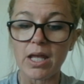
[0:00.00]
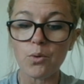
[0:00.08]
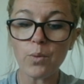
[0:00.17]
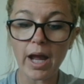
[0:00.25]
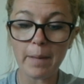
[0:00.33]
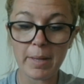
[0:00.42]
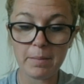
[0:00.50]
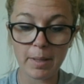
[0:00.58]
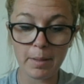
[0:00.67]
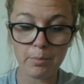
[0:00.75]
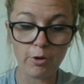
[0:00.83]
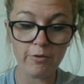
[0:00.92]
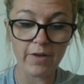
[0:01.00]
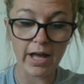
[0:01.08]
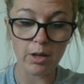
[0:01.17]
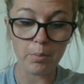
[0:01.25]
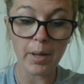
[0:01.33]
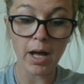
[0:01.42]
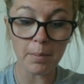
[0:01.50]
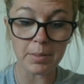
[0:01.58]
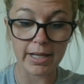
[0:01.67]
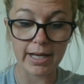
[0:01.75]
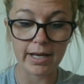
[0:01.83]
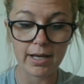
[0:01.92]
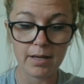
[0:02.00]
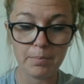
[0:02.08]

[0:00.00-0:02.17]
When I made my profile public,